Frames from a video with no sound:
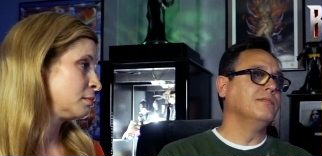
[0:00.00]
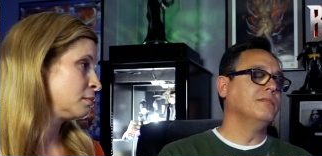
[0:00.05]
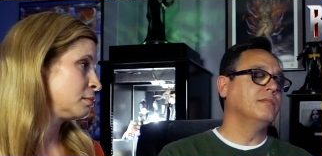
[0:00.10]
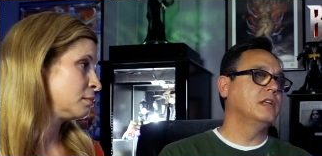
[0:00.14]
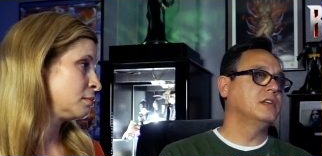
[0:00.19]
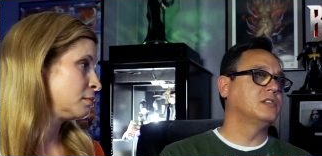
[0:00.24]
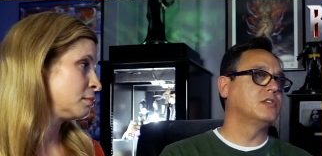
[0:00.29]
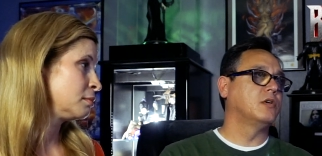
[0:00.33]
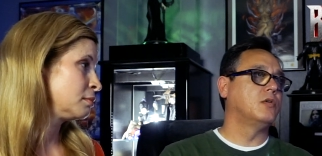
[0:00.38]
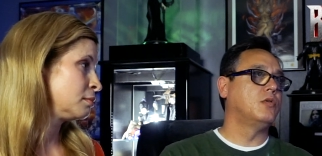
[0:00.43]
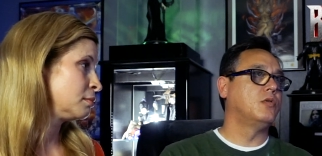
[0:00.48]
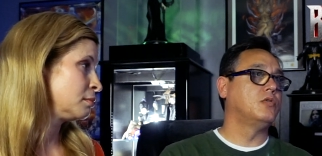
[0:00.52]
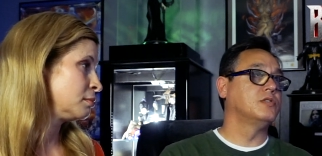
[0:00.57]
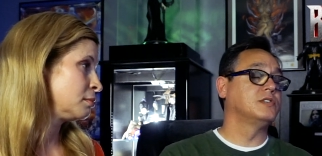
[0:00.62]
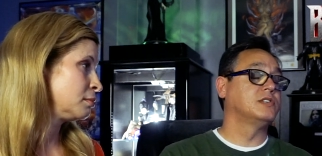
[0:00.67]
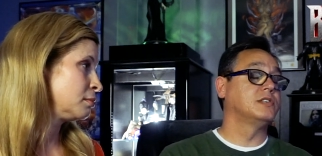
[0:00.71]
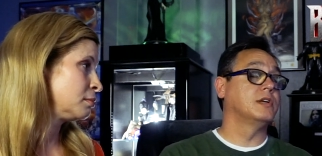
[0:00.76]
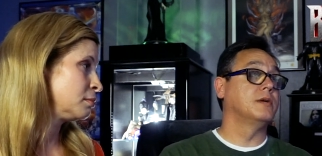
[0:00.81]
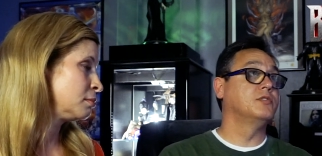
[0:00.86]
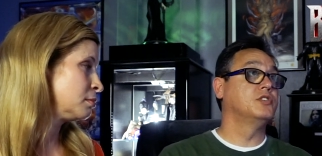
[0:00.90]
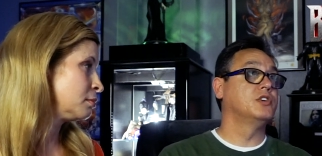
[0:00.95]
Speaker 1: there's a whole
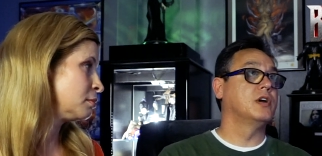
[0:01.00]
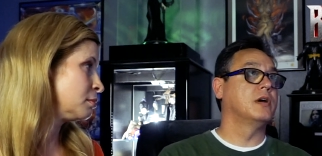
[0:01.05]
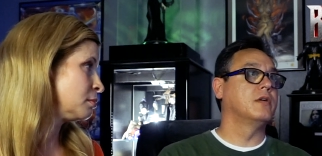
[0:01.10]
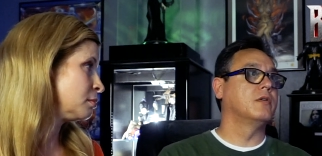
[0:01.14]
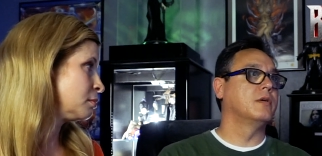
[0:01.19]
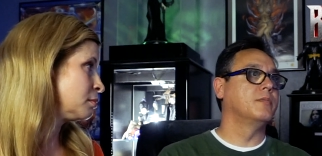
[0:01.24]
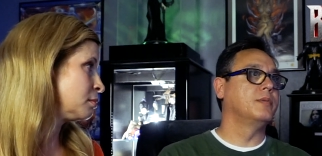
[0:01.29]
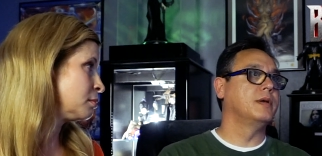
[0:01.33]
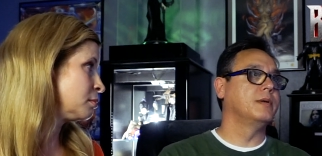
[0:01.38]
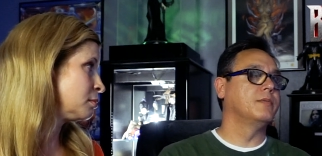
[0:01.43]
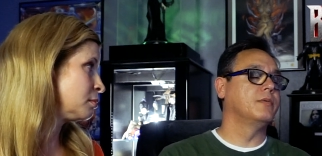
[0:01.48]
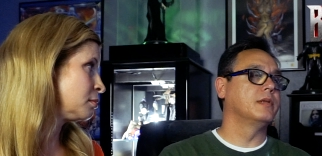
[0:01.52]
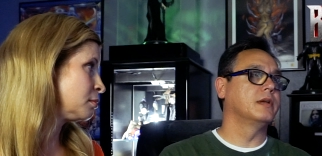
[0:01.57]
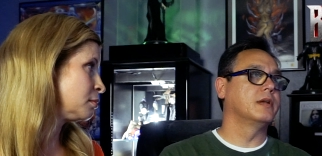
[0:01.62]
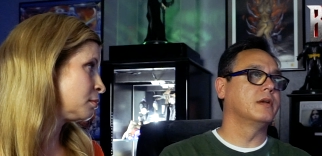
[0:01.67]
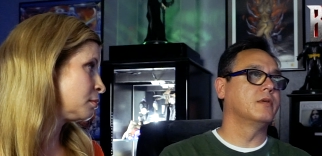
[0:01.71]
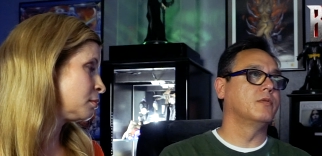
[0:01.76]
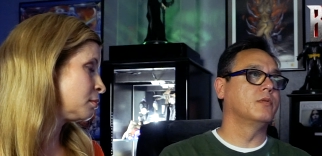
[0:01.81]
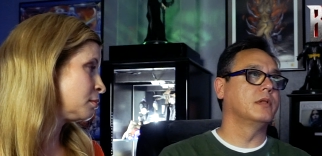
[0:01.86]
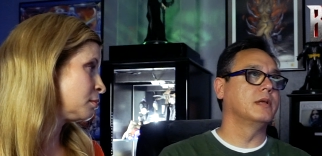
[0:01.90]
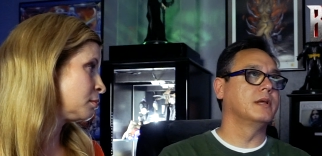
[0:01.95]
subgenre of people
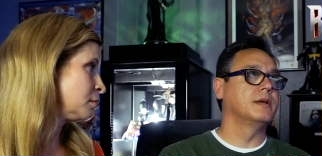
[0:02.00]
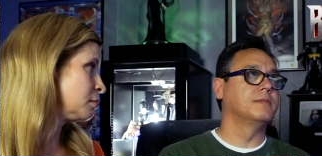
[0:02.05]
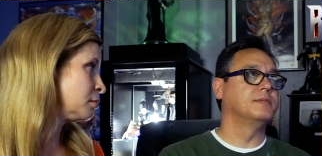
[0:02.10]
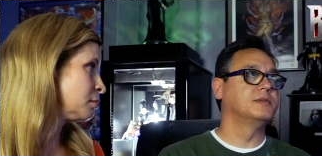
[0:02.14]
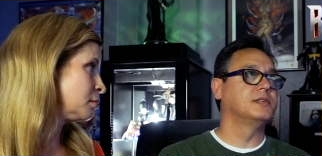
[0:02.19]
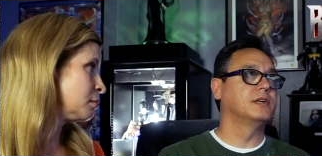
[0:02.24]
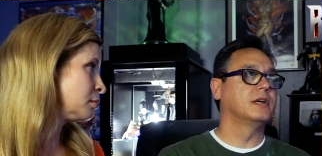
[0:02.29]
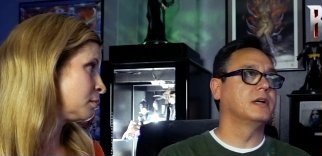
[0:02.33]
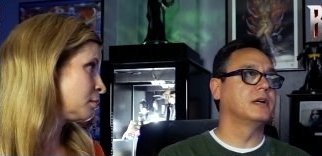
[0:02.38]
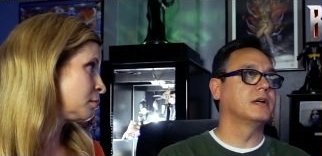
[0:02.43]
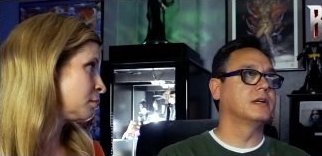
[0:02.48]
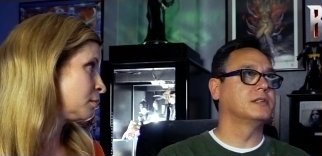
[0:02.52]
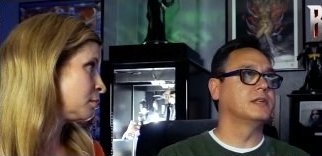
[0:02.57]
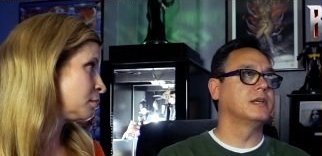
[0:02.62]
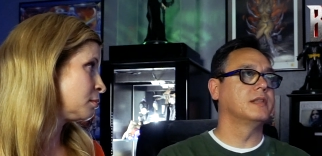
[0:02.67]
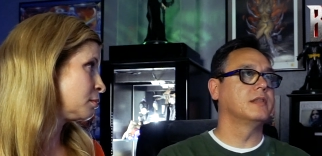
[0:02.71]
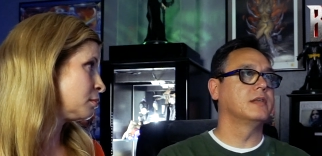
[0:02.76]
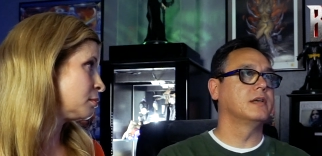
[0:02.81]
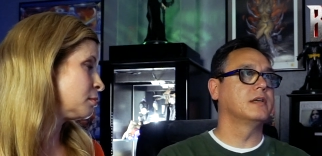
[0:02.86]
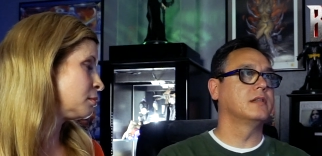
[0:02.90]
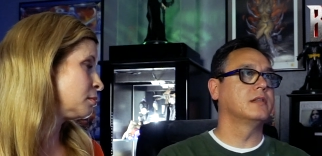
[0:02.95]
that get really upset because
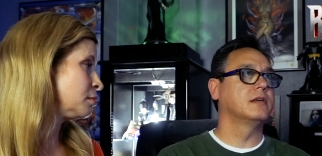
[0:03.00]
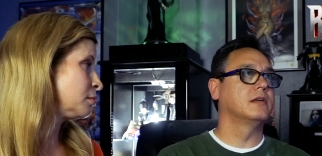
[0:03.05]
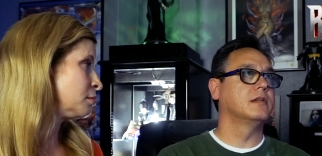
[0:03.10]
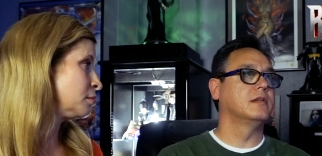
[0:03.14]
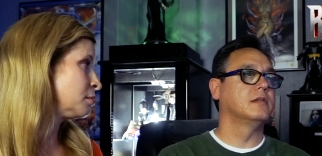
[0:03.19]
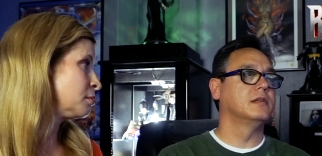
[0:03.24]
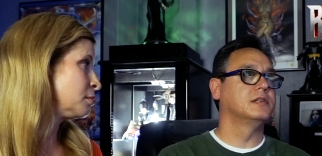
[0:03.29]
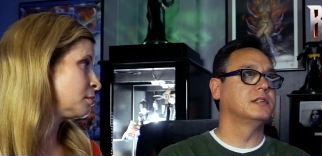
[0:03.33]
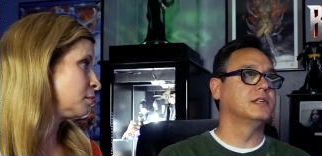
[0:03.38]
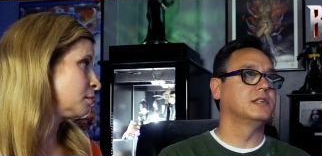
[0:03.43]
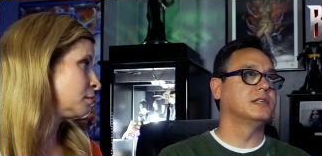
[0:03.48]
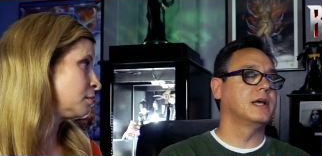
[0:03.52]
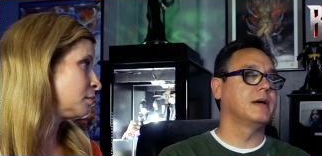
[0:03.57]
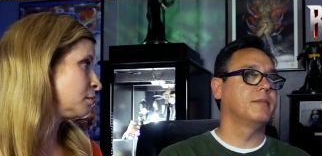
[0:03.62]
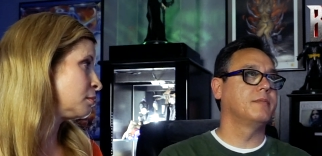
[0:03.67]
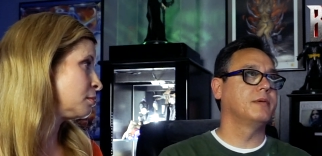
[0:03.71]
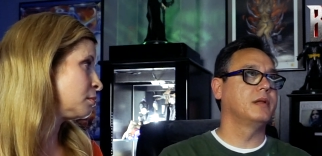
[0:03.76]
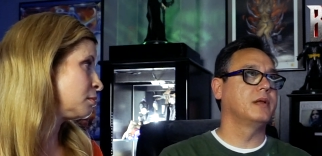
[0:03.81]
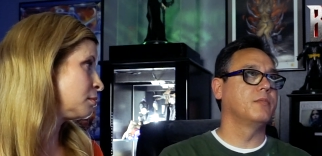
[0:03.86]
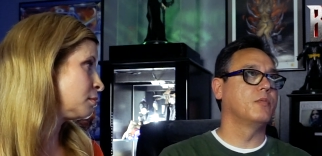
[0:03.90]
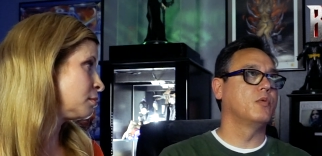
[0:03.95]
they think that this is
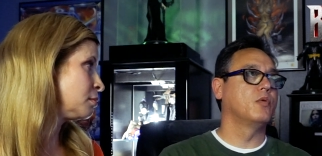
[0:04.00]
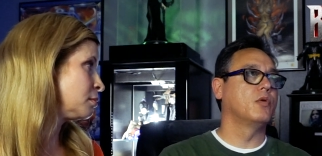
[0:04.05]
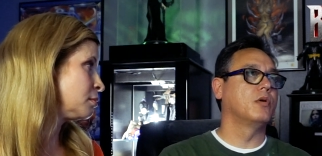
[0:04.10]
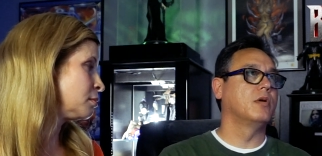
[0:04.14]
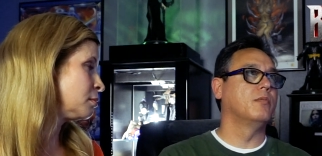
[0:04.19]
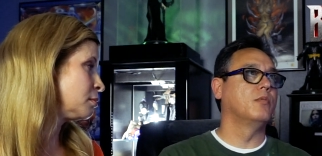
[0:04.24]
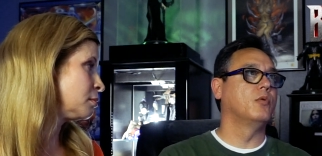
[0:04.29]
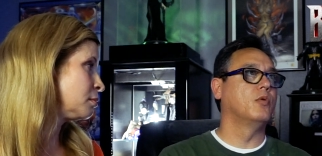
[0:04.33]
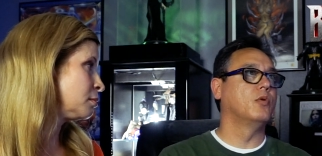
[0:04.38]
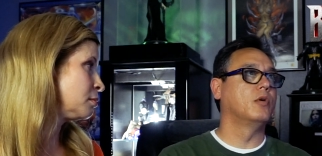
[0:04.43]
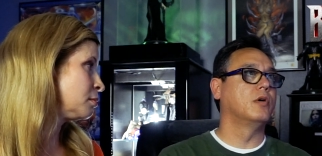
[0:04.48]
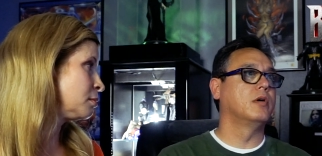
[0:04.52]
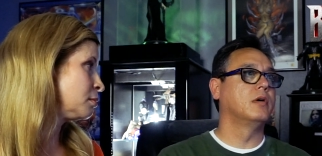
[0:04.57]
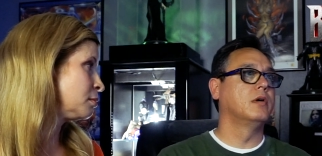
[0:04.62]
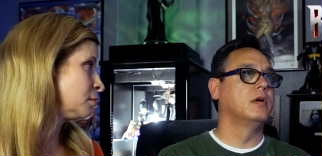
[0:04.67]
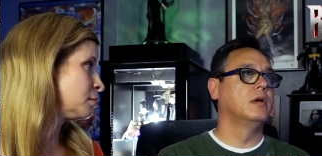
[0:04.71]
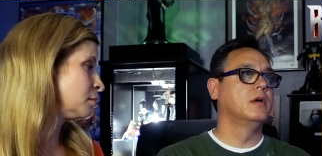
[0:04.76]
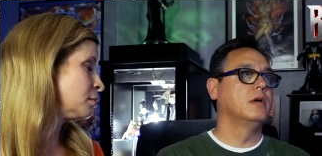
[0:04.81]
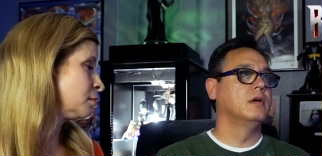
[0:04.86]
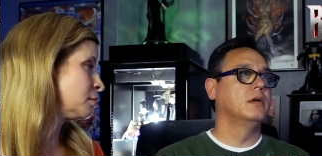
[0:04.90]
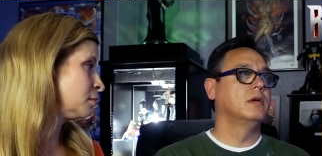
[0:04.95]
happening more and more.
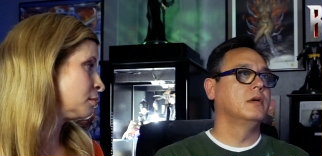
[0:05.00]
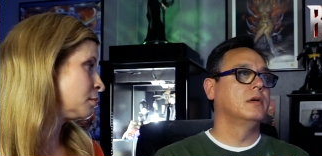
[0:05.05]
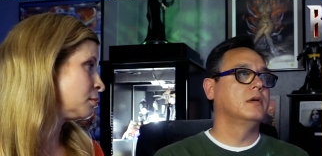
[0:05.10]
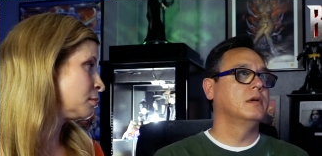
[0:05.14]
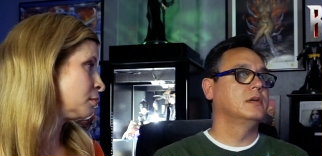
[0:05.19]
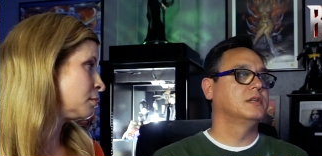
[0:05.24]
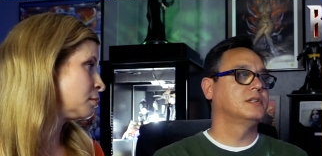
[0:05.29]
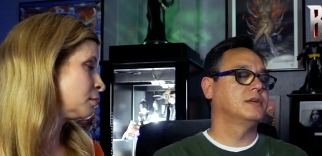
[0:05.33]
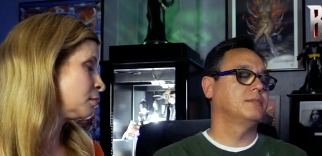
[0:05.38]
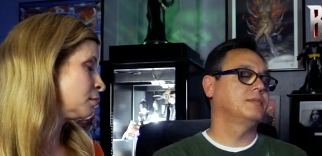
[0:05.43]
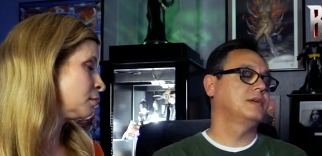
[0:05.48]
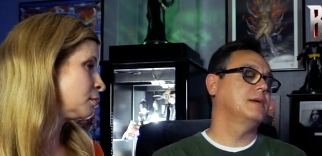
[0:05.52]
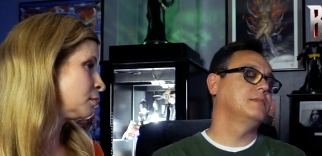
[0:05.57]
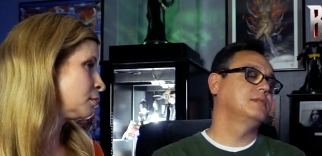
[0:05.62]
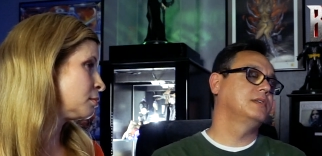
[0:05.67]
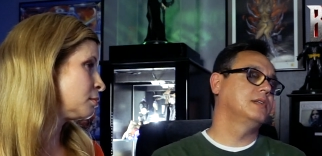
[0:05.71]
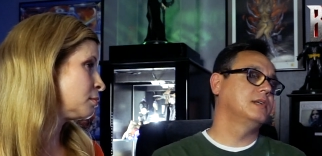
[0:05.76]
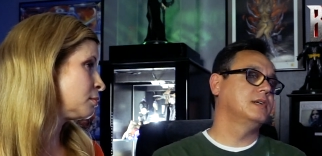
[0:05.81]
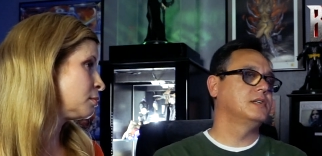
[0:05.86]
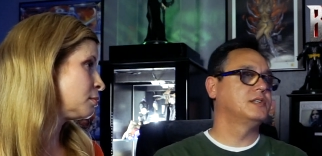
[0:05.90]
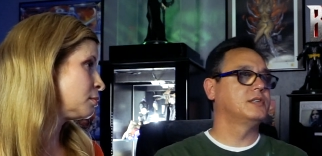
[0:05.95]

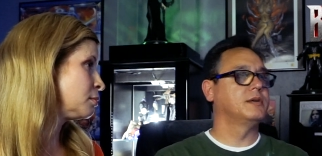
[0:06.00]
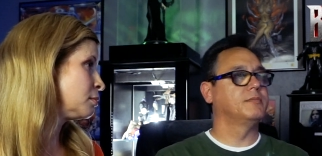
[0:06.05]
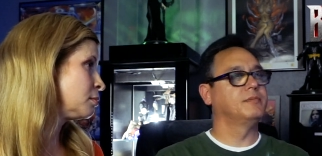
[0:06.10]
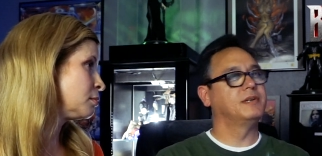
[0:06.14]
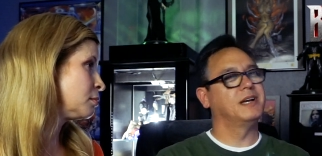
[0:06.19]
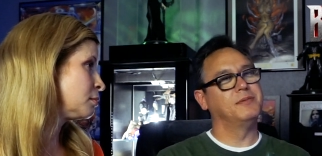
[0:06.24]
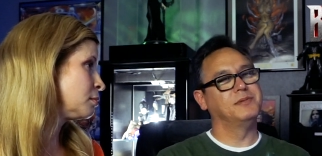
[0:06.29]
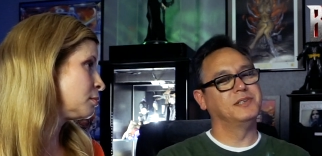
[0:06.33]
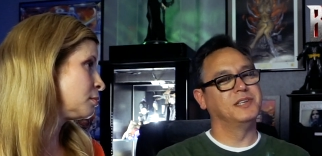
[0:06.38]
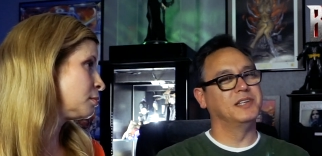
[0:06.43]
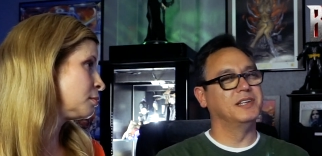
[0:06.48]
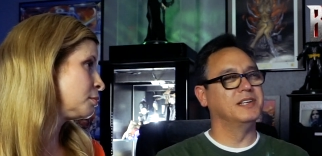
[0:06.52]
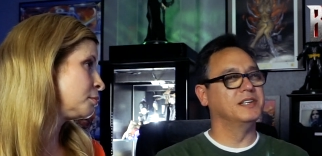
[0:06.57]
Sometimes it is, sometimes it